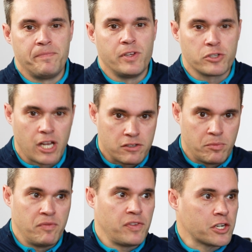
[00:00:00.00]
there's kind of
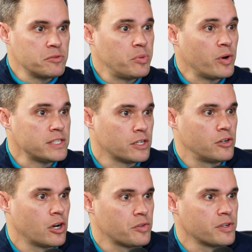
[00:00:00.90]
some inflection points and
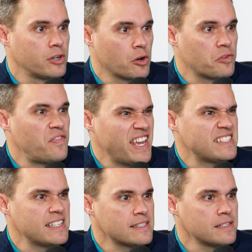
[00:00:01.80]
growth
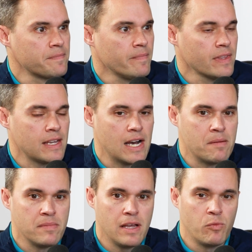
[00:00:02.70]
phases
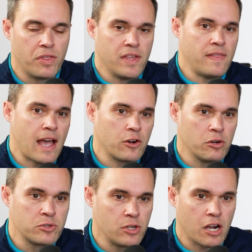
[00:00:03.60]
within that
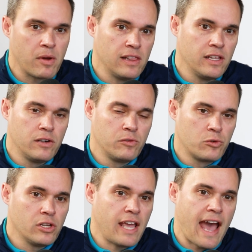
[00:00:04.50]
group. So talk about
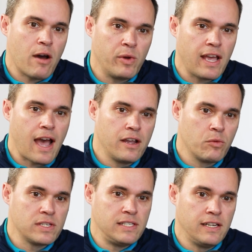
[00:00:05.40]
really how we got here.
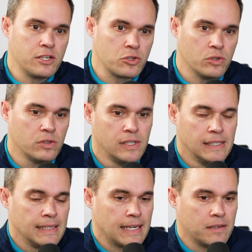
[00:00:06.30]
What's the initial
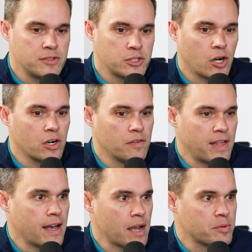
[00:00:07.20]
kind of start of
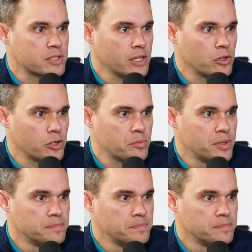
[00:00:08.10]
that hyperscale group?